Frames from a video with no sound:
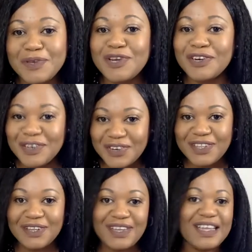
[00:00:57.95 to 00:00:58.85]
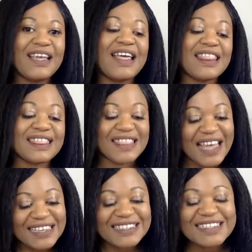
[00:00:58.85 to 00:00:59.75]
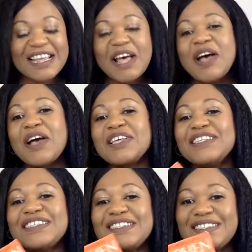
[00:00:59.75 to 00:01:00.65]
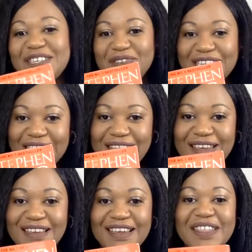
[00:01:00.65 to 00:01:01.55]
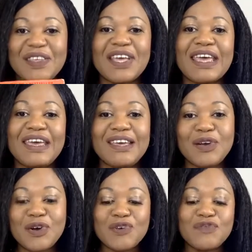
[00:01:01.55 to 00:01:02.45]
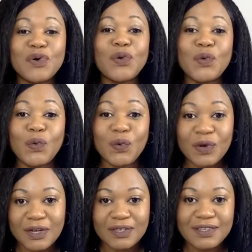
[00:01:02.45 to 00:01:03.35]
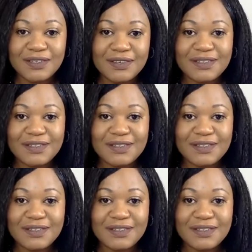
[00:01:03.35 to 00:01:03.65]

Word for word: None other than Stephen King, the king of all